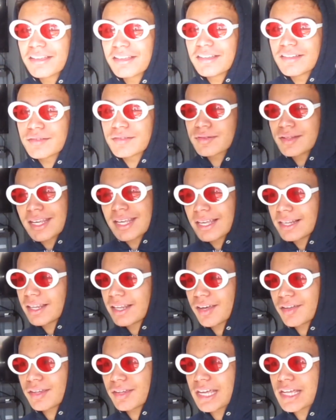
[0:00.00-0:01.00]
Sneaky
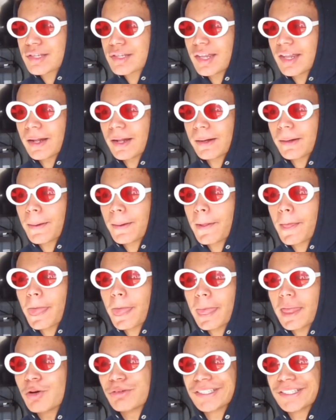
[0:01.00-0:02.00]
links, it's like,
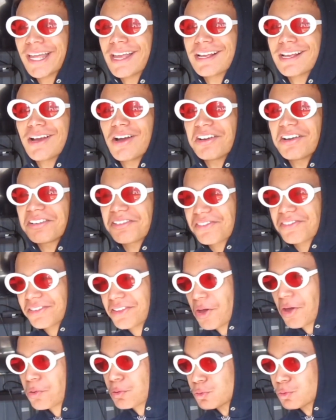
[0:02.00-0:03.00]

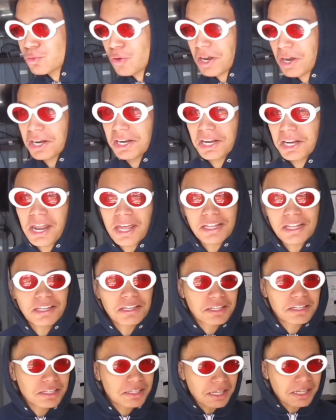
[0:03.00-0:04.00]
yo, you trying to,
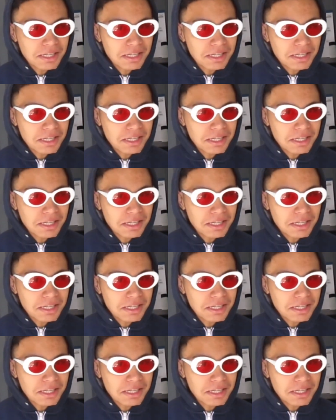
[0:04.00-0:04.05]
like,